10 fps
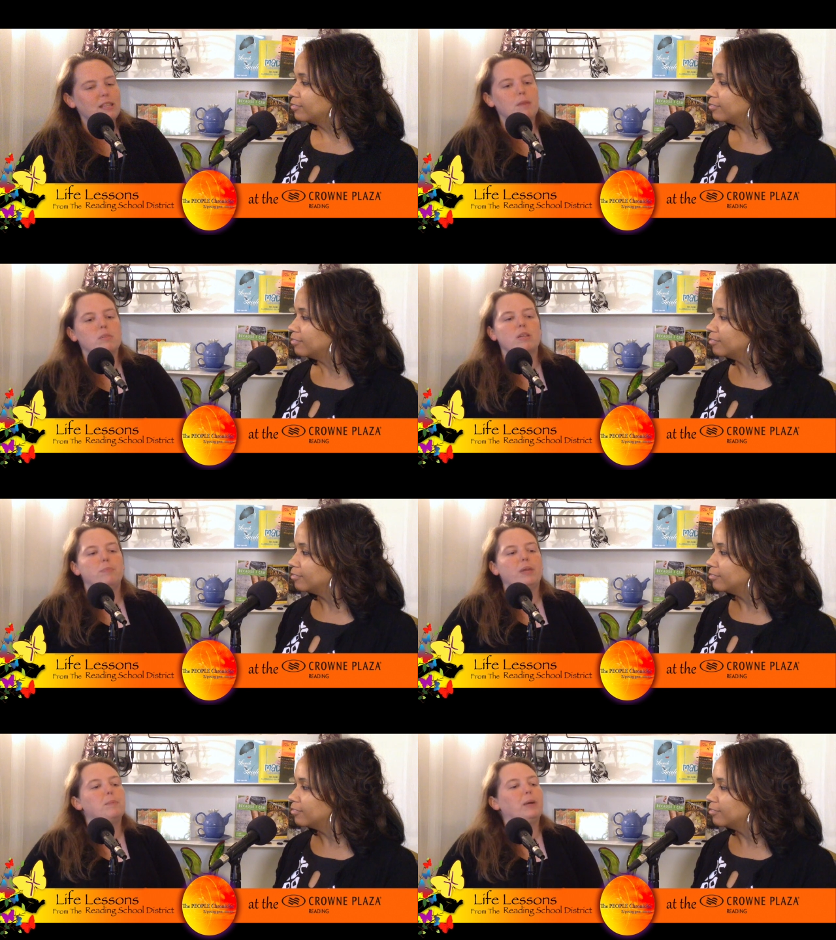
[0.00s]
Speaker 1: them or
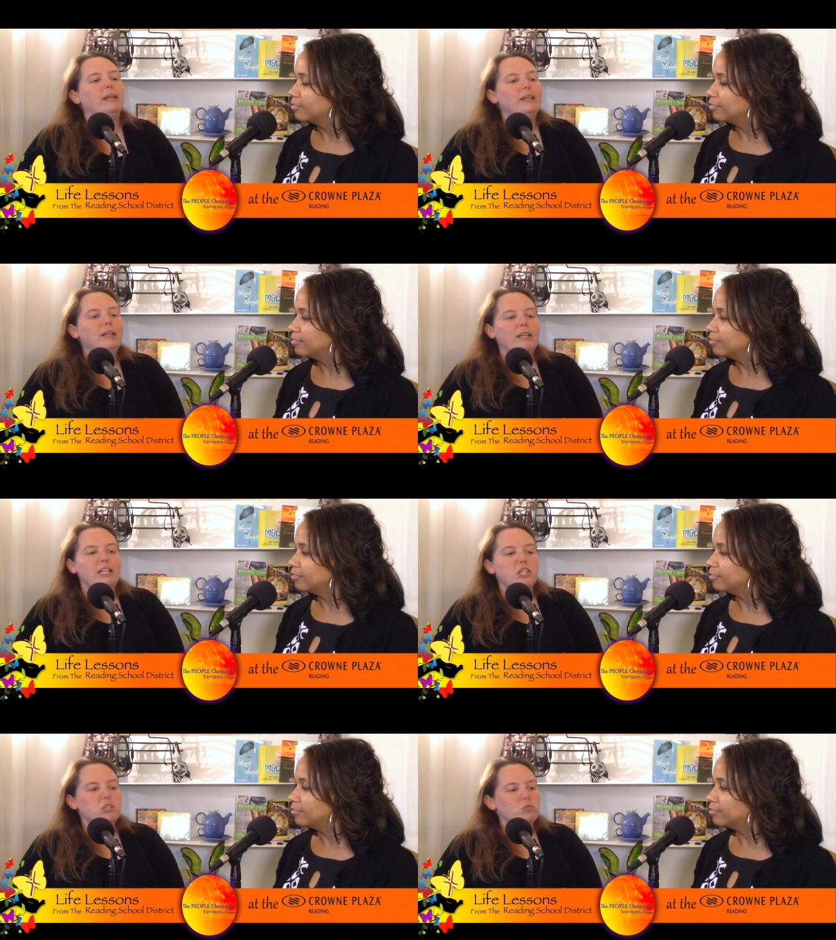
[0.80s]
something. But
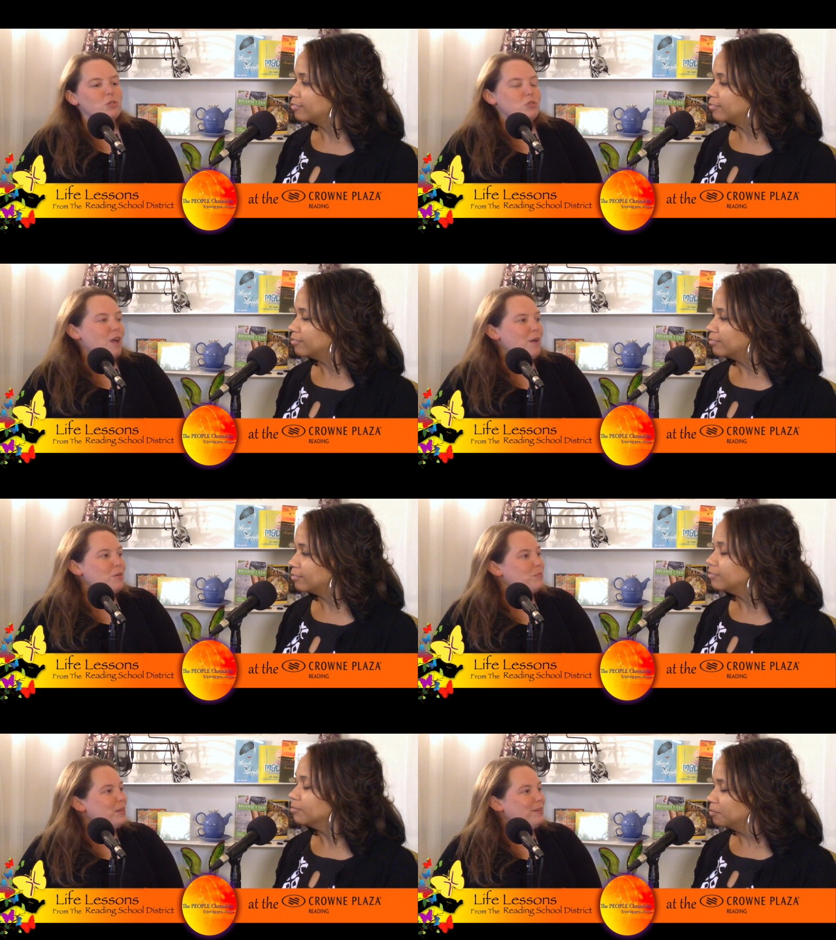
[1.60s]
it just rolls
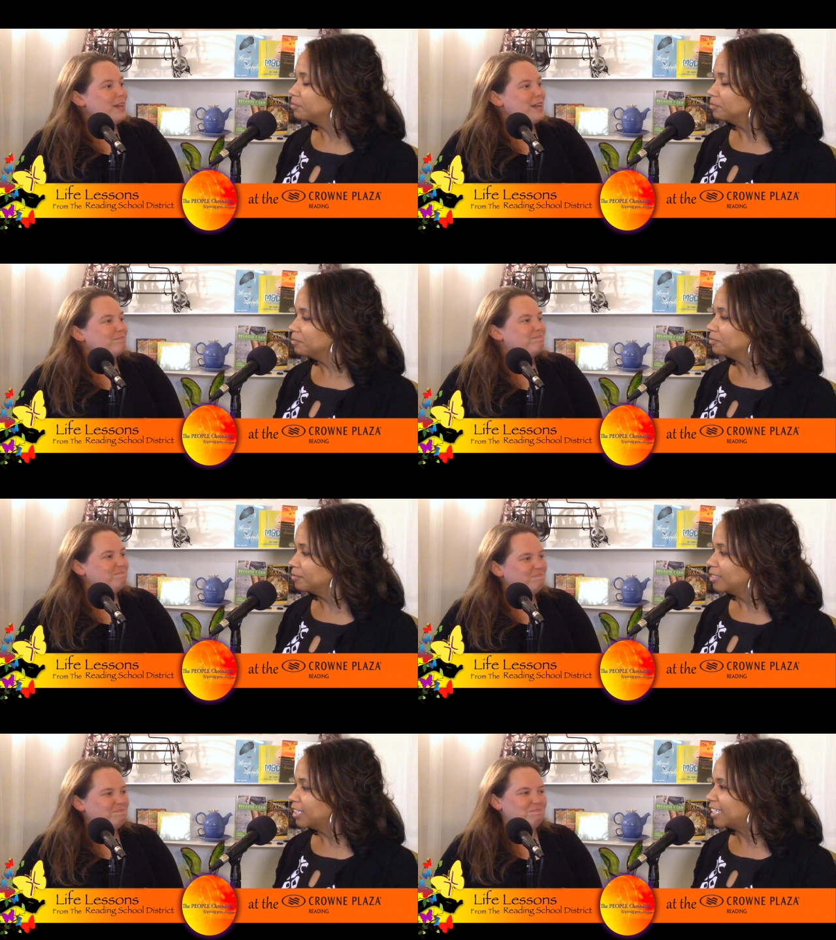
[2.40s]
around with me all day.
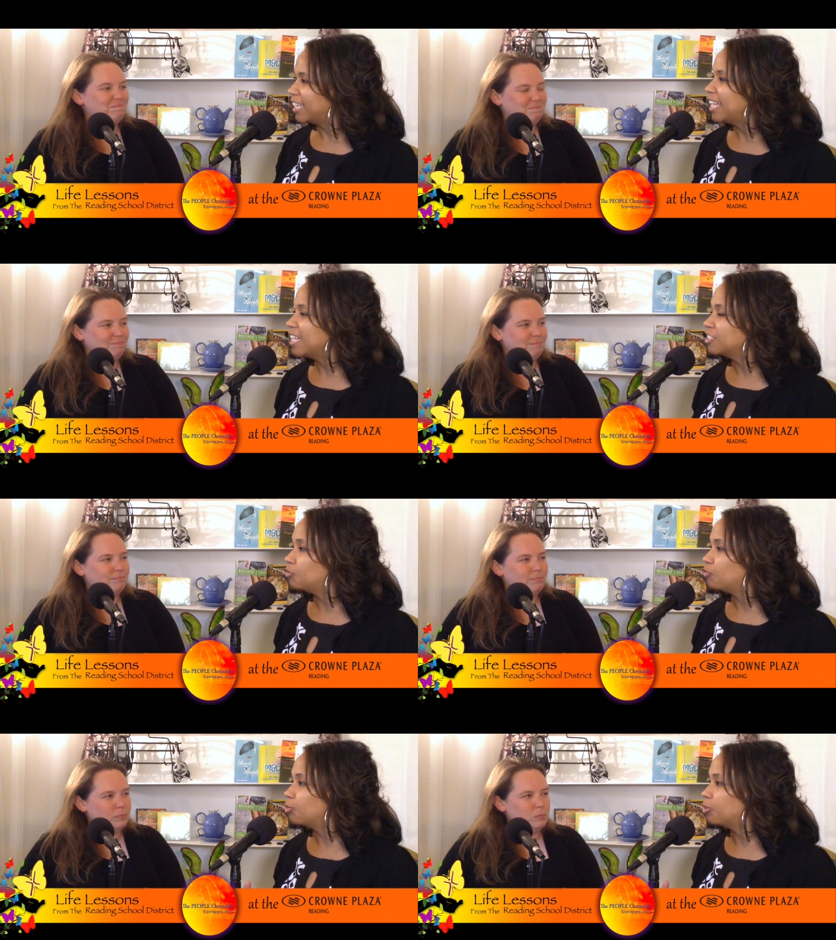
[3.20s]
Speaker 2: Can I
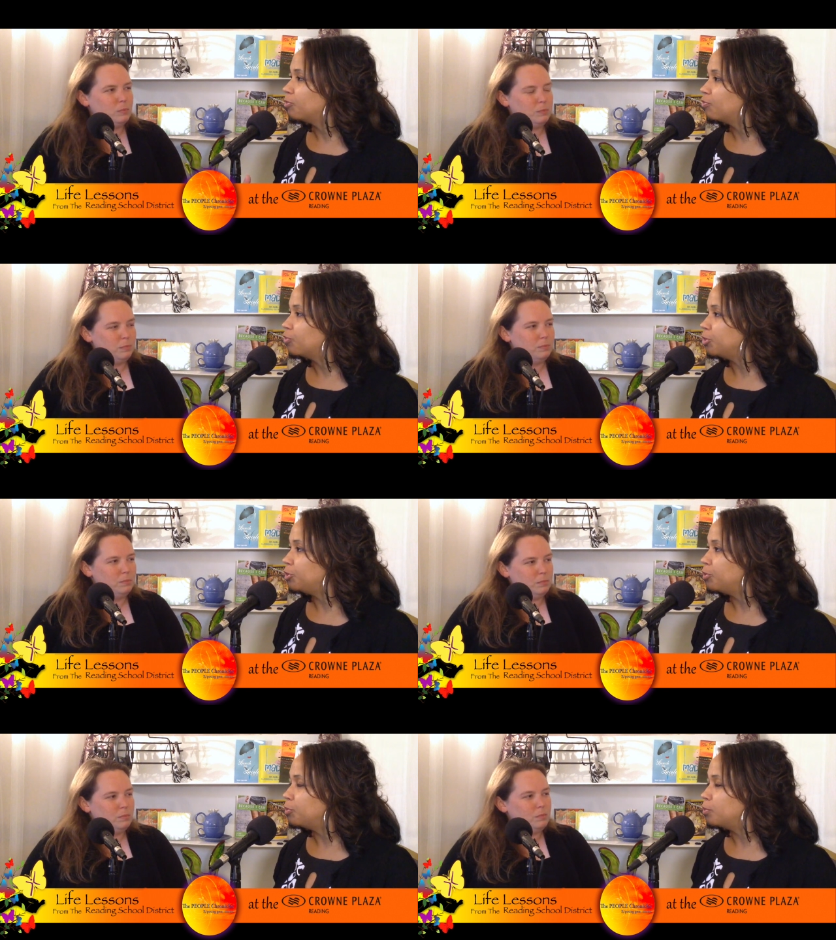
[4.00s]
ask for for
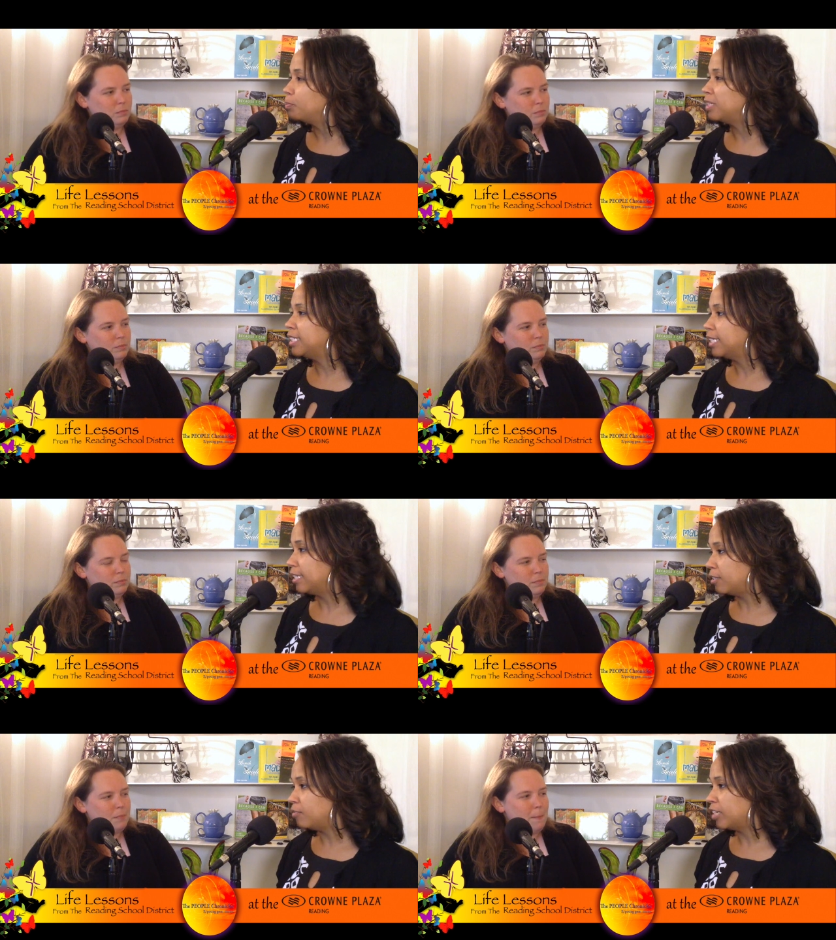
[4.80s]
you being
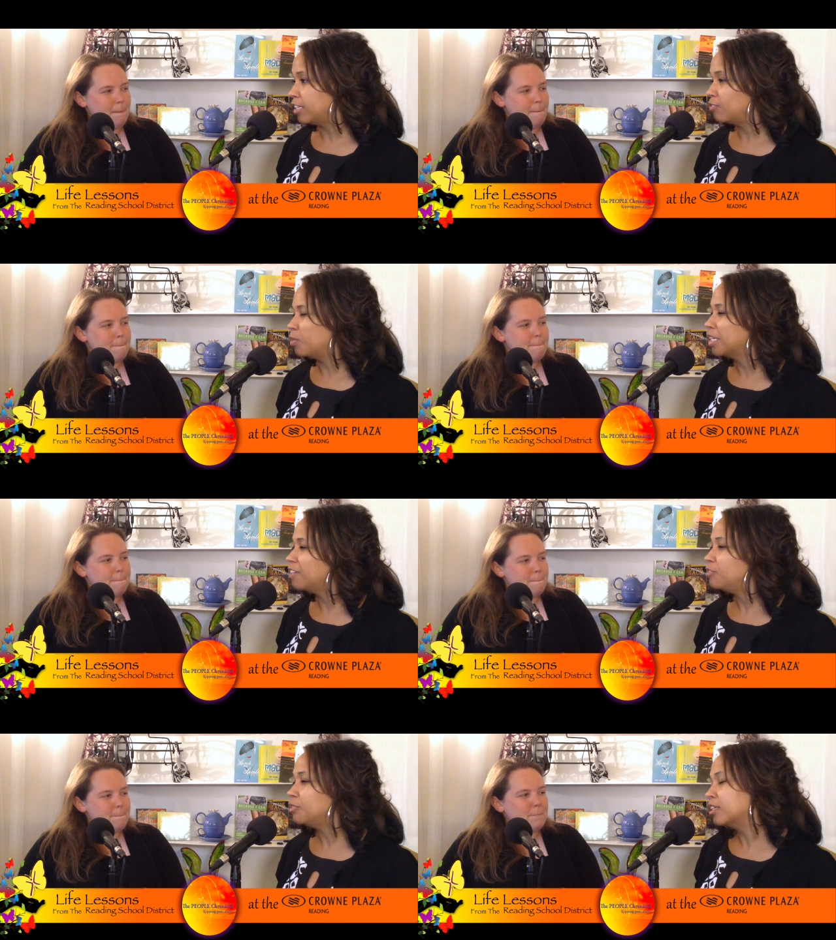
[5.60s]
innovative? What
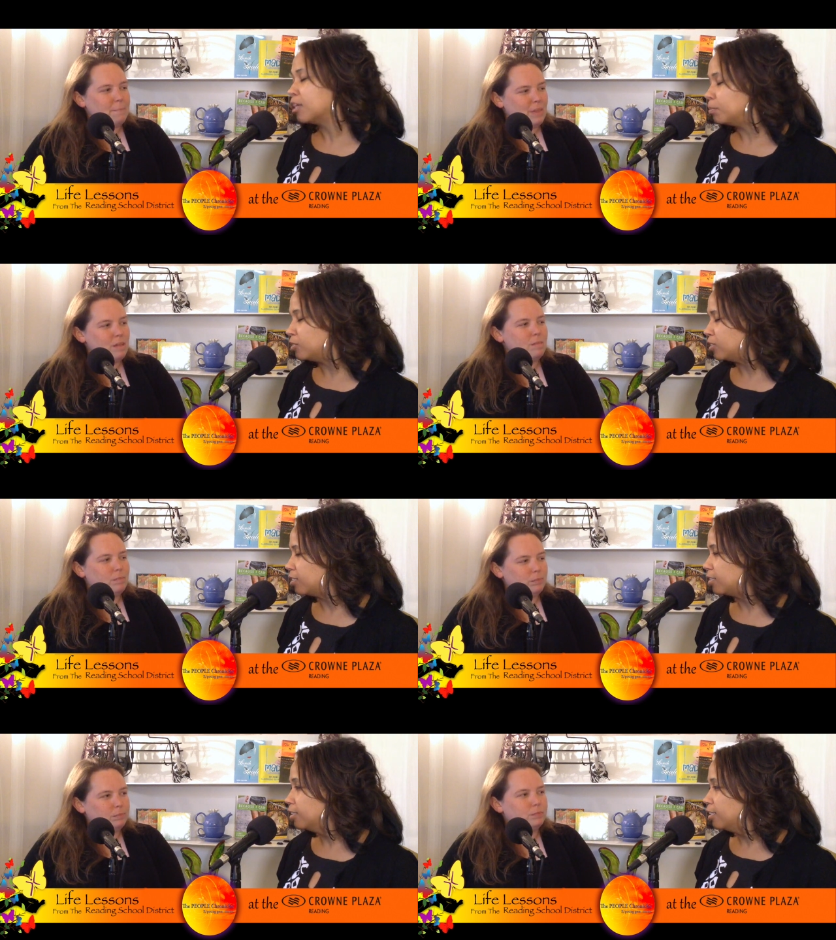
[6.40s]
gave you the
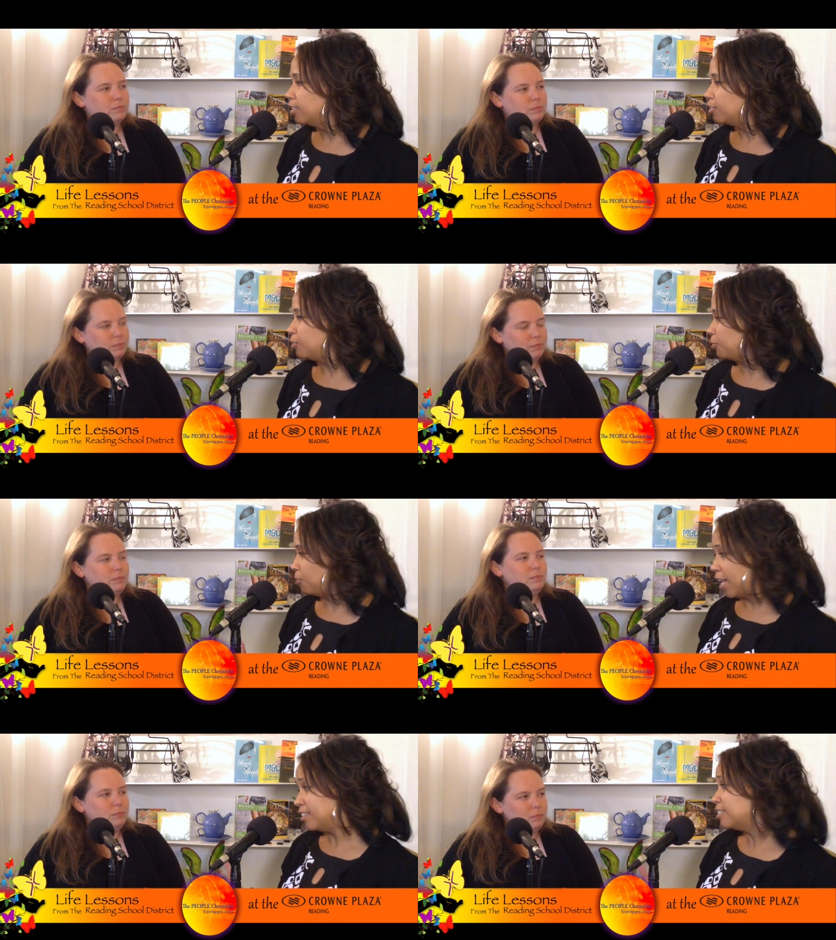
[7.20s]
gumption? You know,
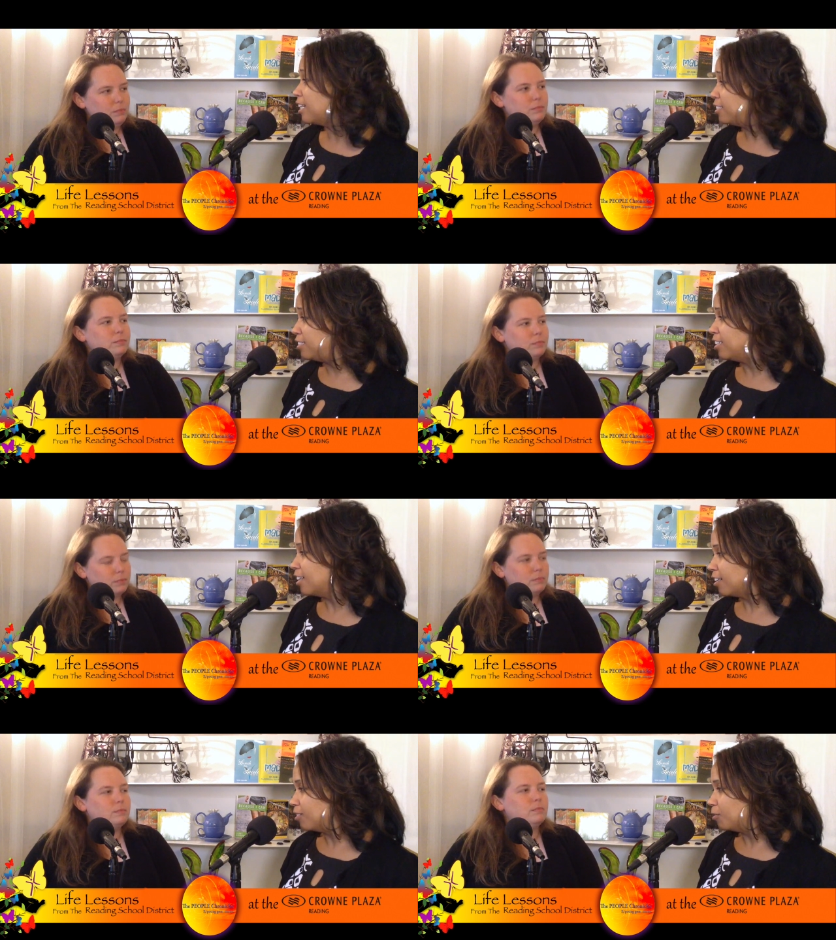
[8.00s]
you had this
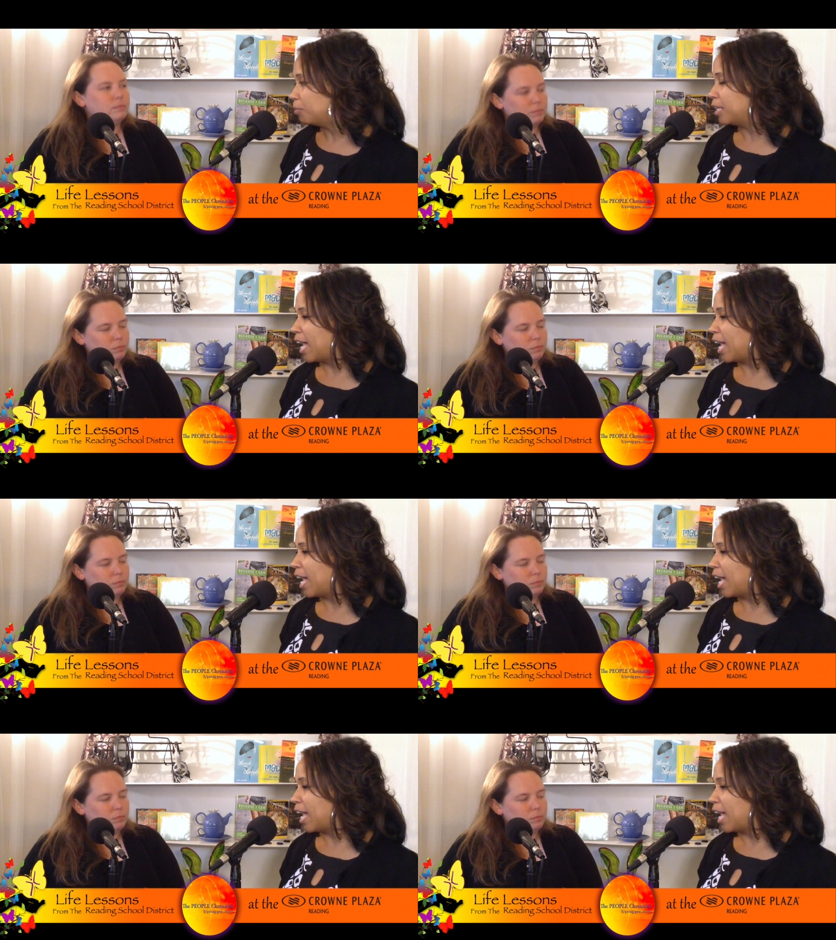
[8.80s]
idea but